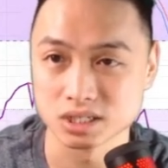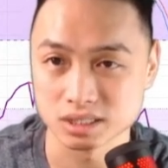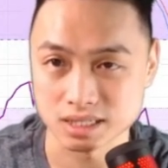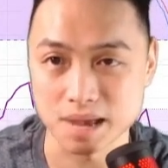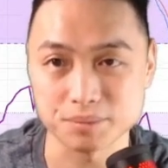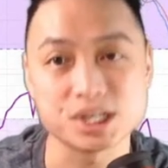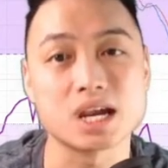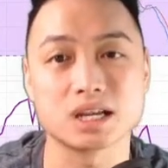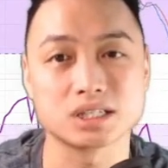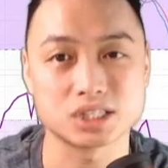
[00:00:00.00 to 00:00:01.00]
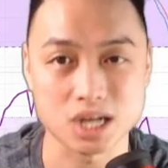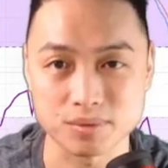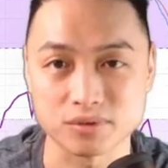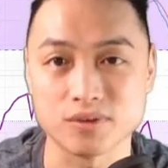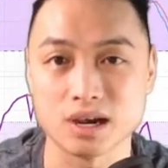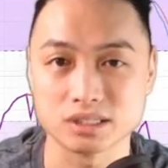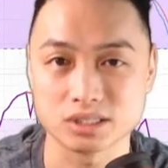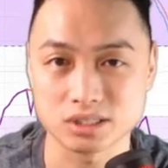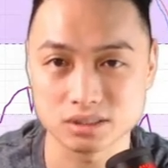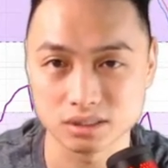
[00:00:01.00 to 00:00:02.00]
Snapchat,
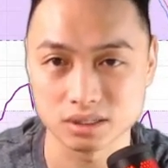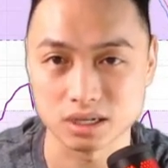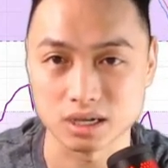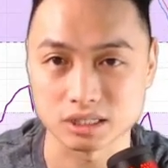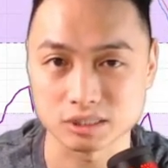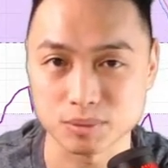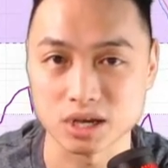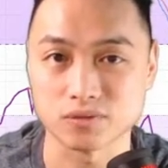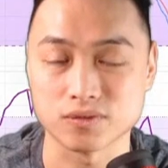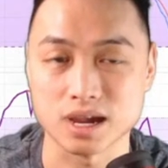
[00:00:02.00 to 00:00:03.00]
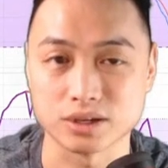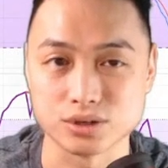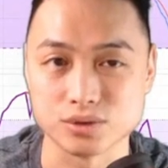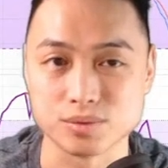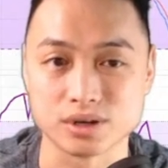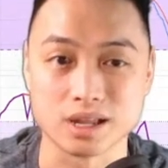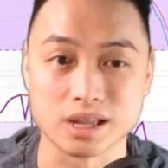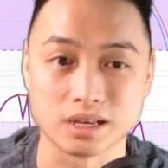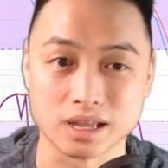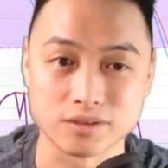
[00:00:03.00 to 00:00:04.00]
Shopify, Spotify, Uber,
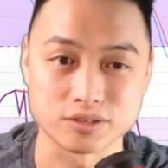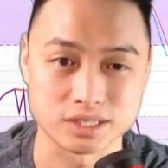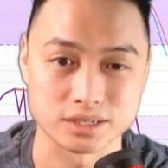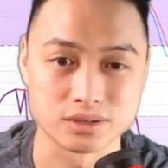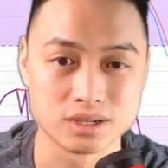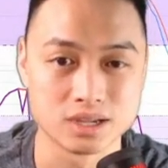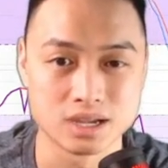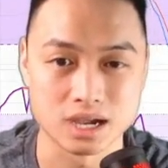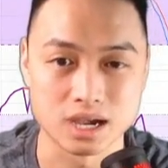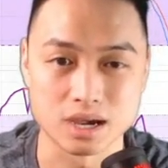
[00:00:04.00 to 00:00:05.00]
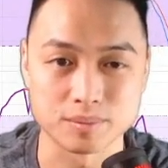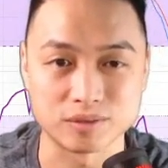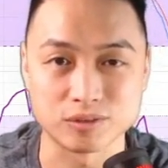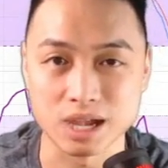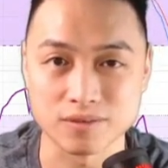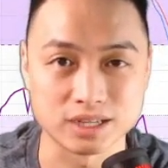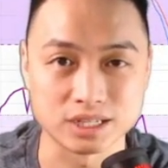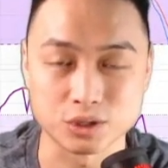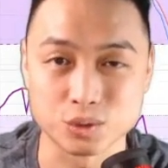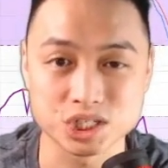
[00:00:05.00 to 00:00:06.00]
and FCEL. If you have any
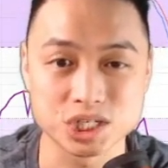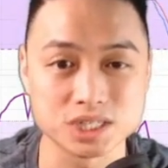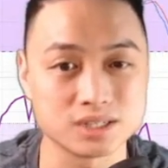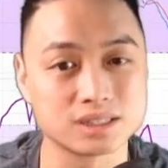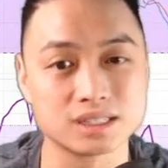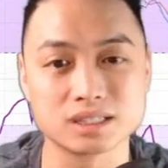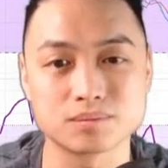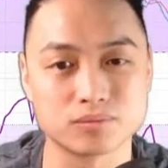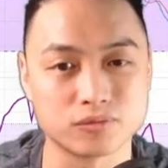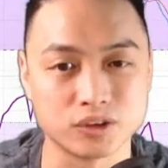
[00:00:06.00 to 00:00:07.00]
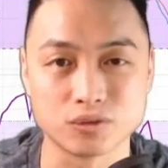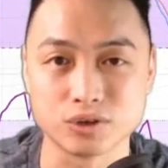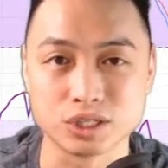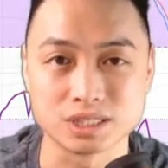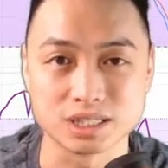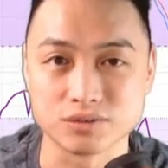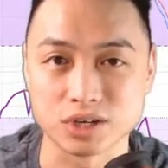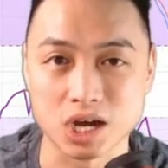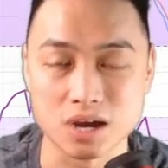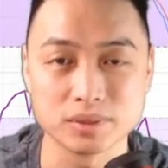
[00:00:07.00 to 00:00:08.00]
questions on this, feel free to leave a
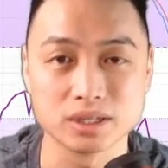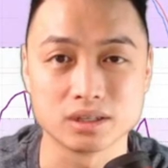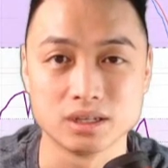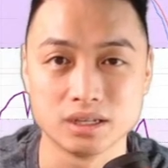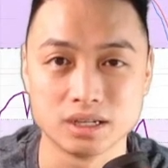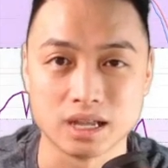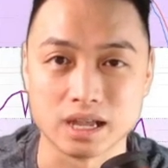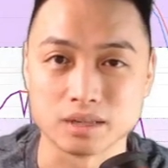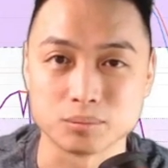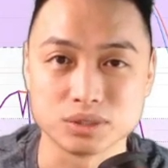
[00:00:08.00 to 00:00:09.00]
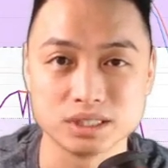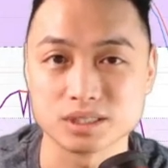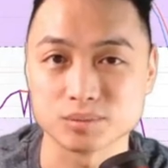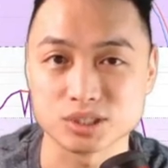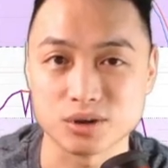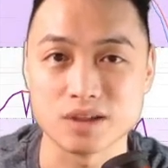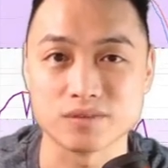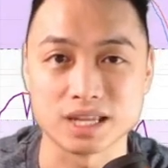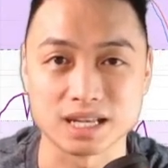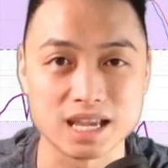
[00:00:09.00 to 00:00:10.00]
comment, and please subscribe
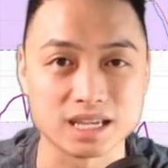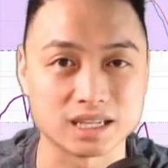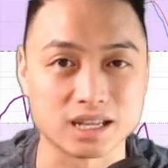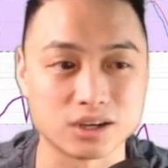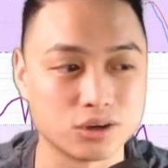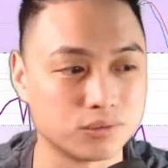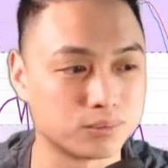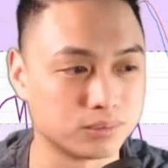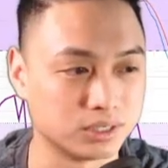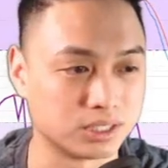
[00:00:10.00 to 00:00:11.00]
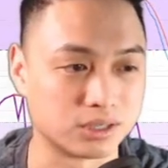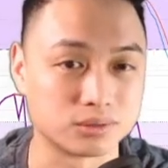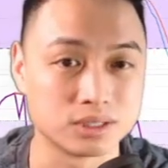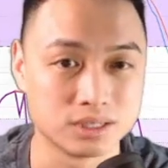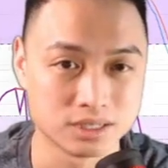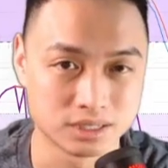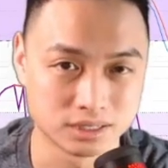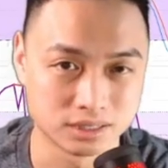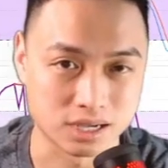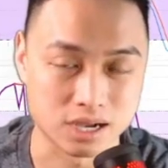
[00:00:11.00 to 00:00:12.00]
and like. And I hope
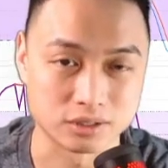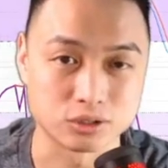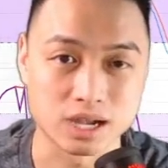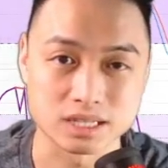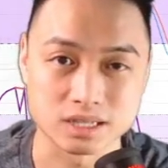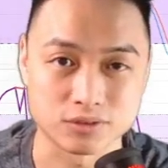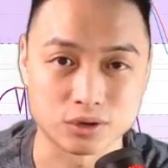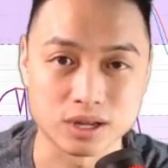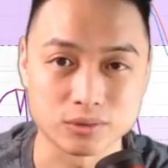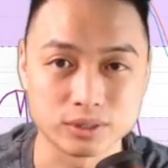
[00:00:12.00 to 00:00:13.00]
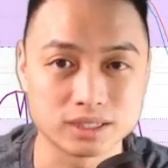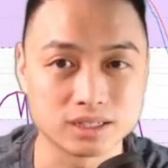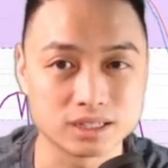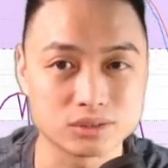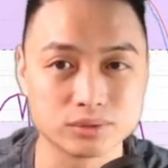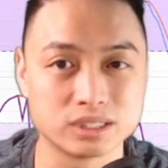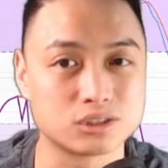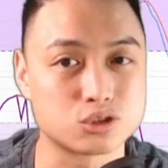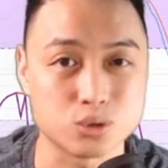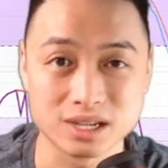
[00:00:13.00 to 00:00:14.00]
you guys have a great week next week.
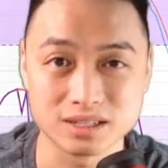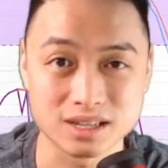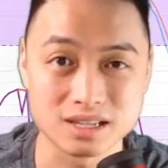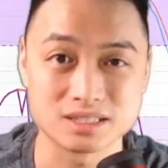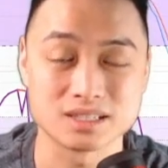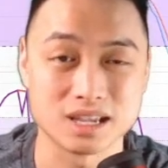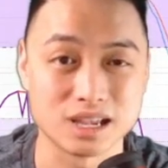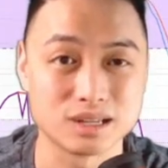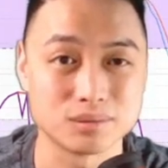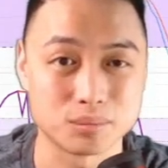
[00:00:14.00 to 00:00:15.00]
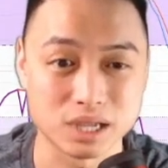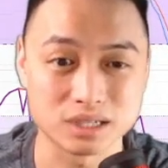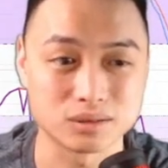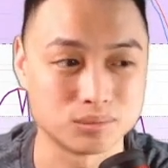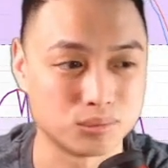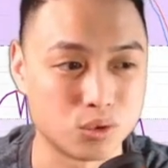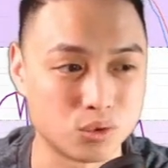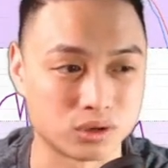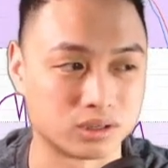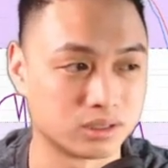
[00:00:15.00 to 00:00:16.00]
Trade less and make
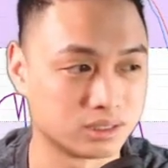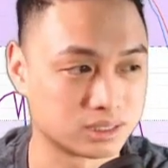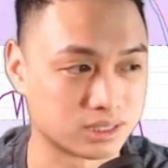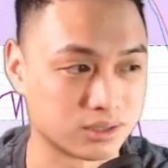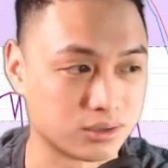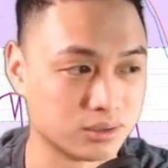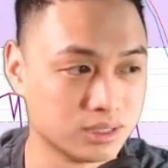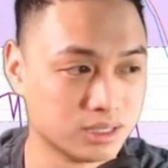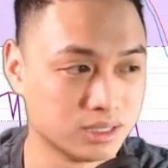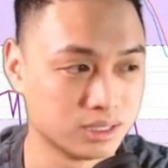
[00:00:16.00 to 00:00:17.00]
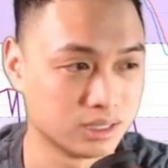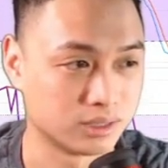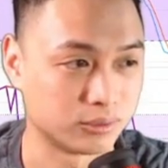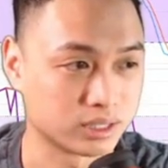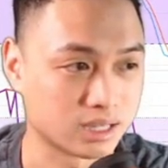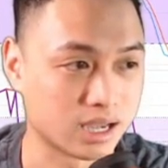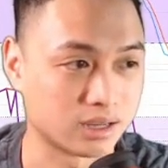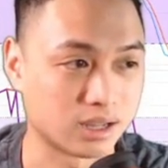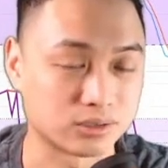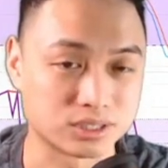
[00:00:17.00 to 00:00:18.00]
more. So with
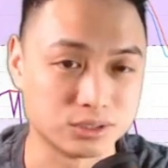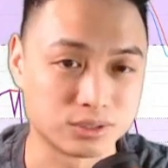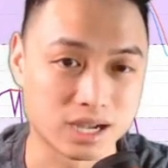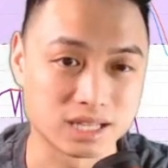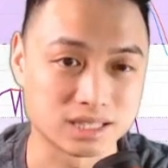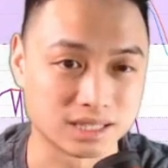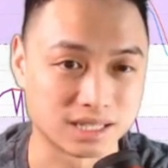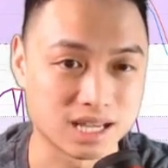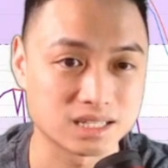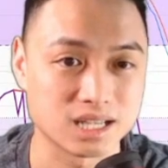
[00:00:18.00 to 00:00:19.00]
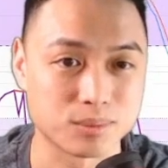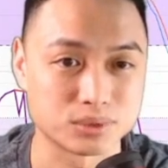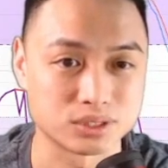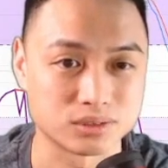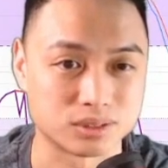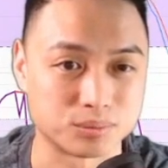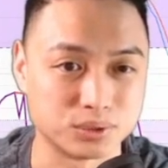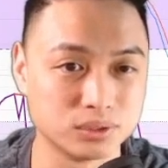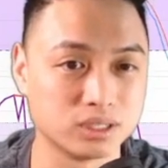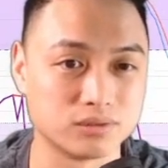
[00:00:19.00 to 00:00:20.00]
that, I'll see you guys on the next episode of the
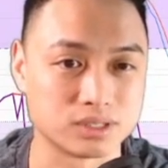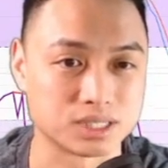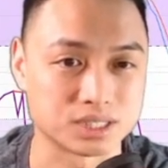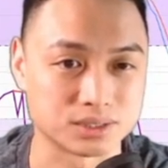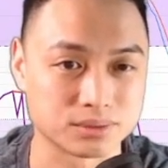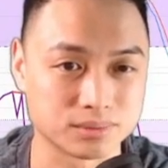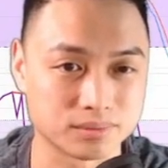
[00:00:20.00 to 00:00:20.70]
Booty Evening Show.